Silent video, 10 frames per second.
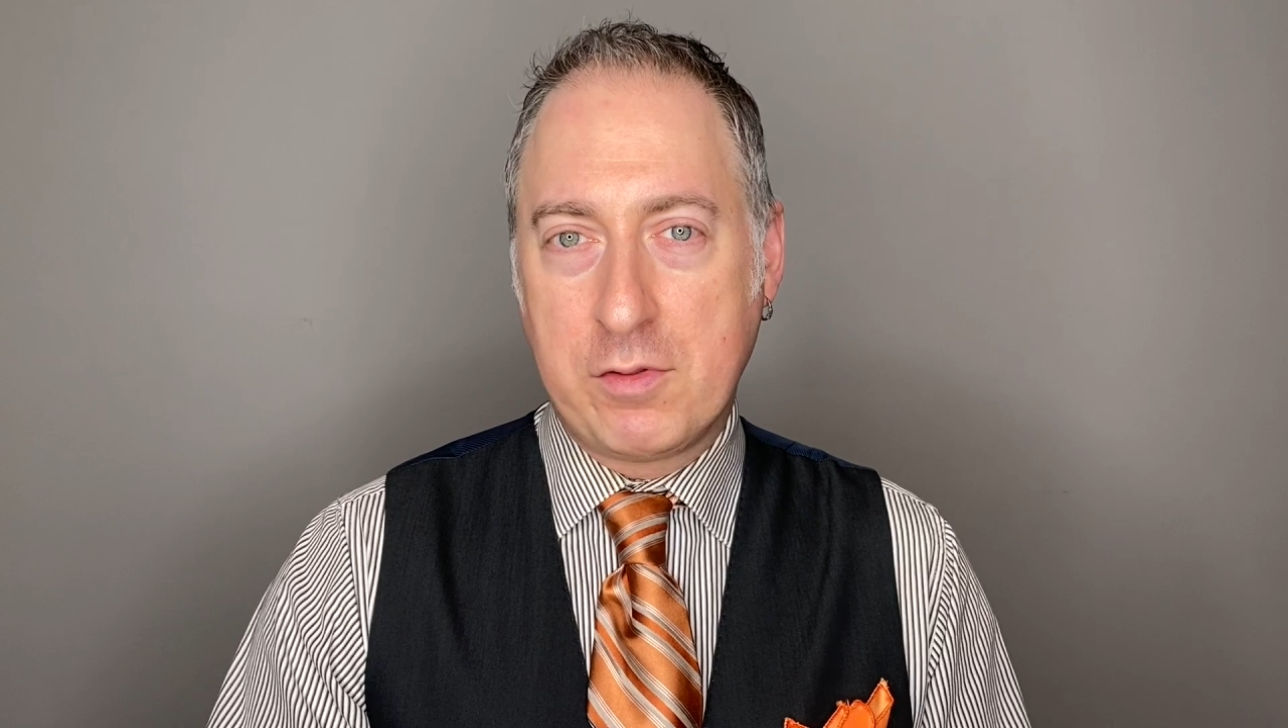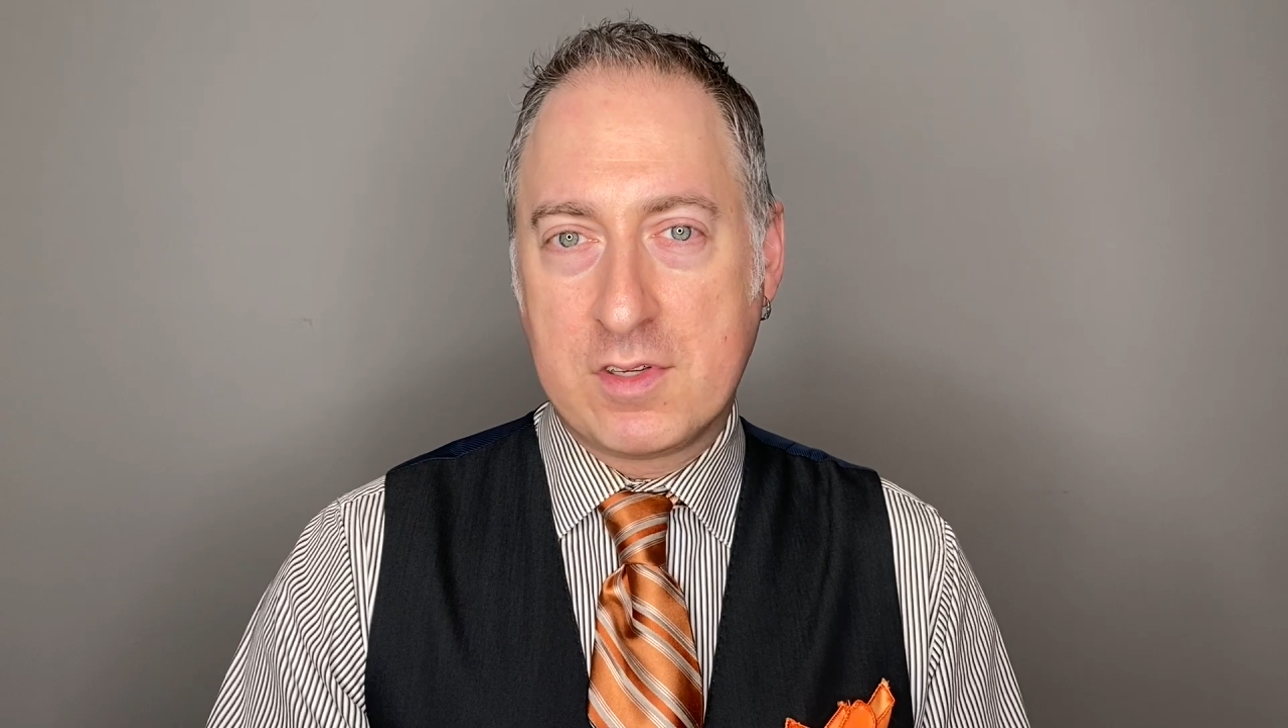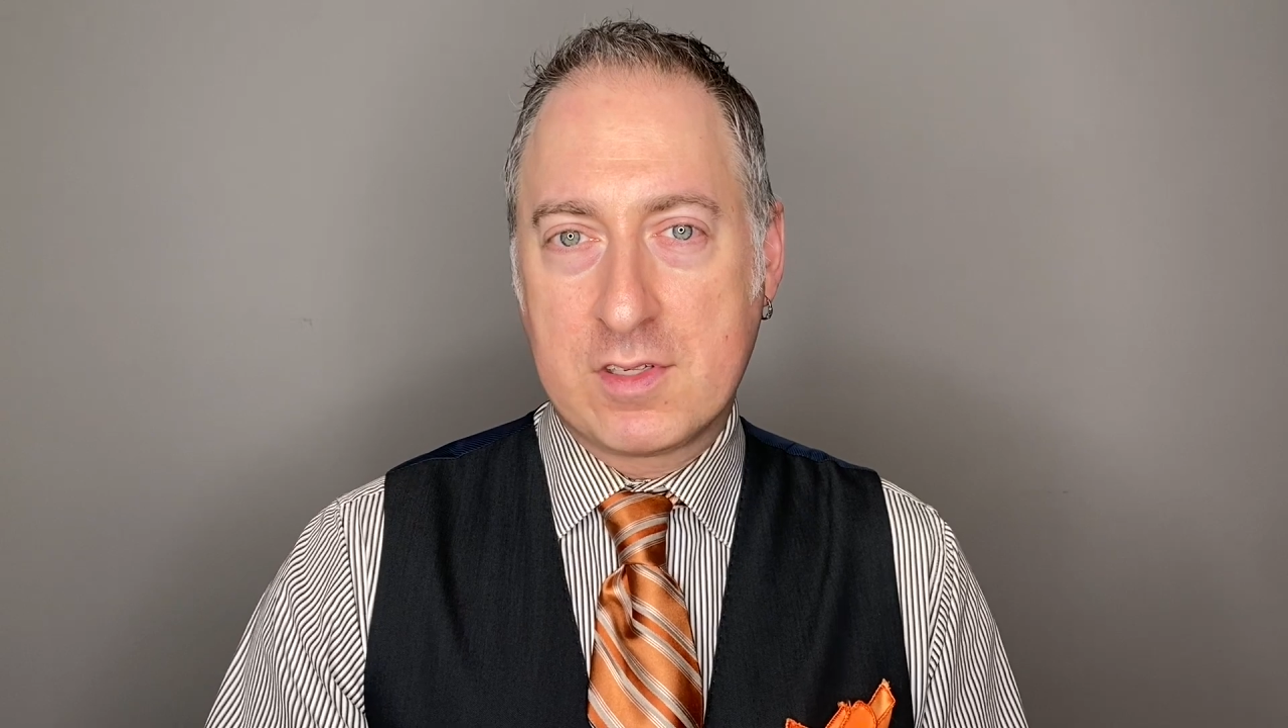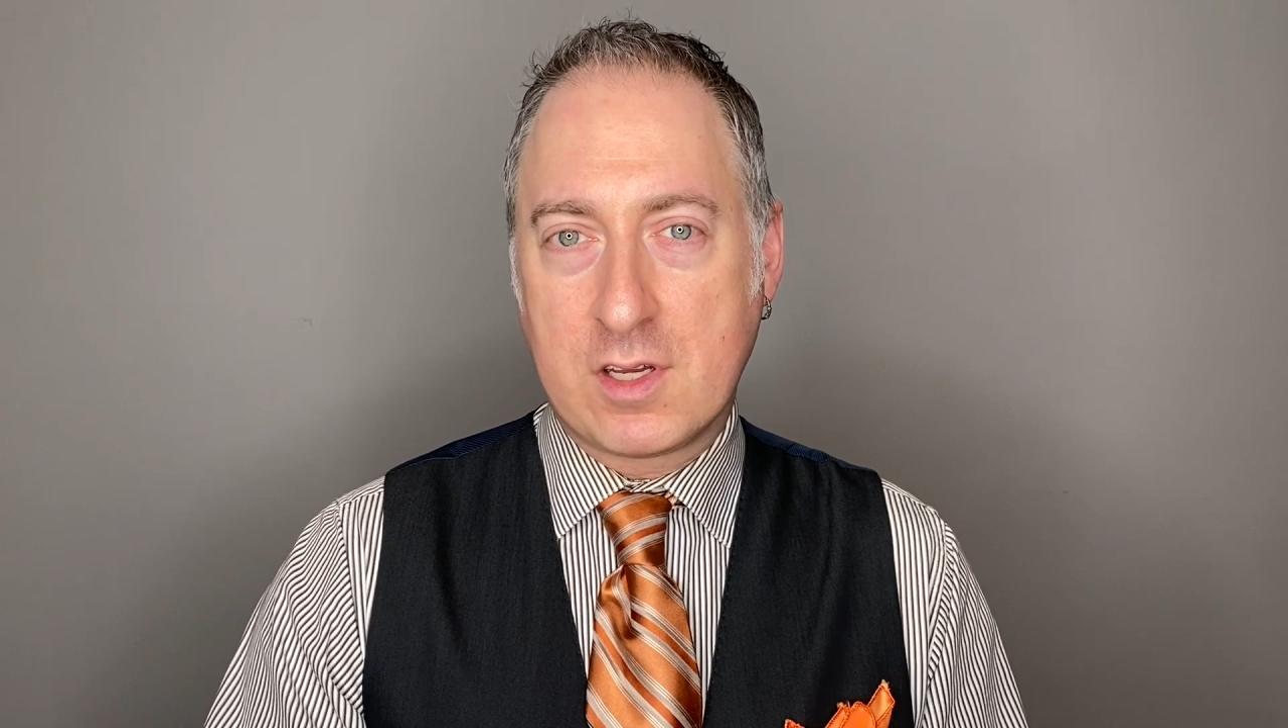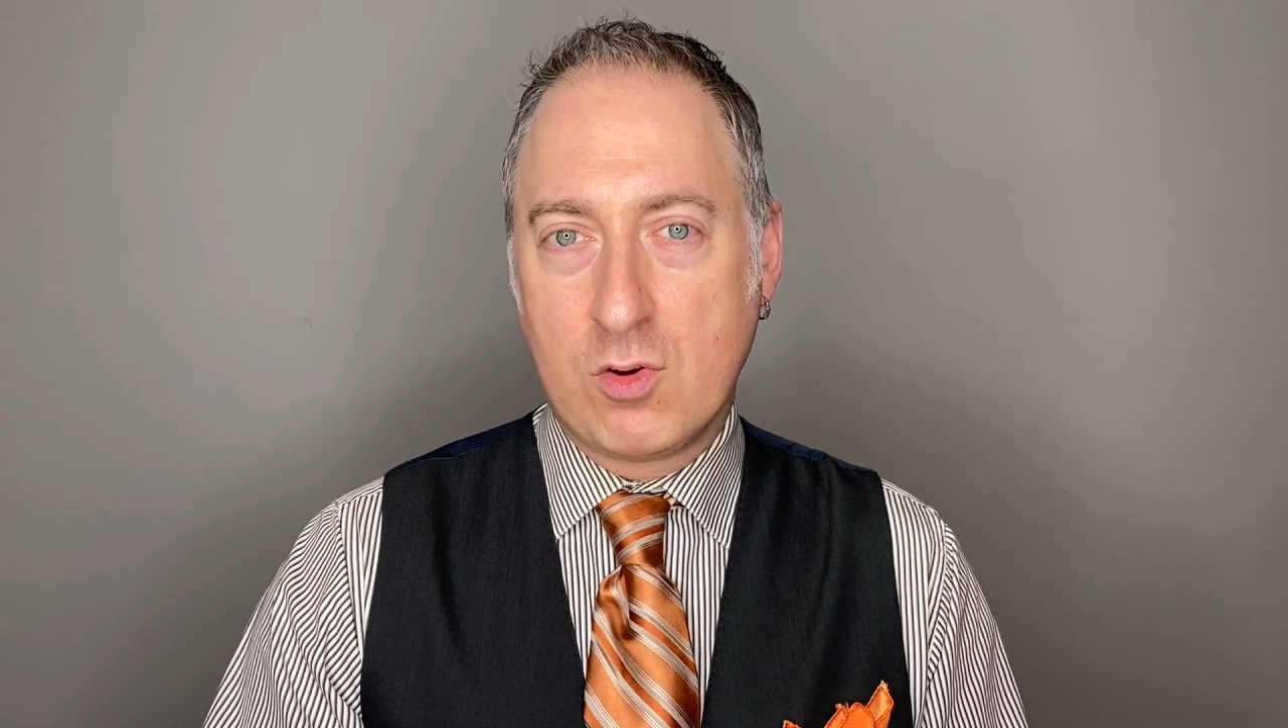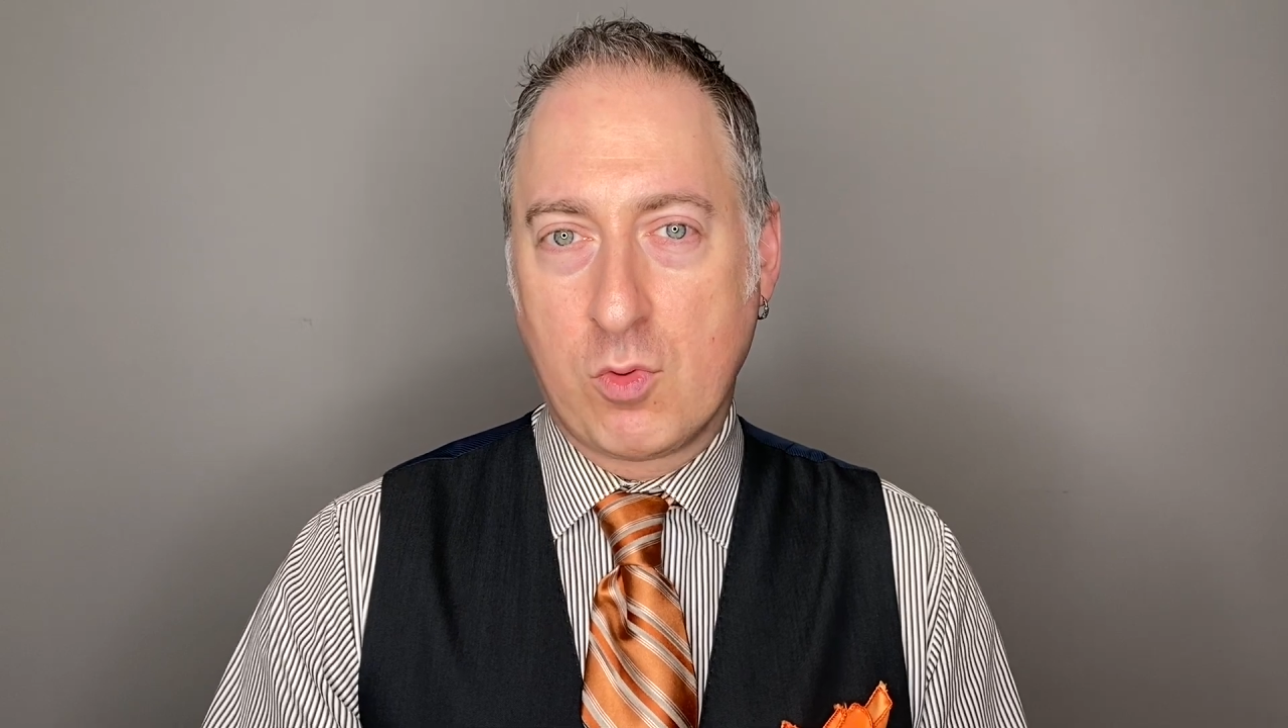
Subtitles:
this is going to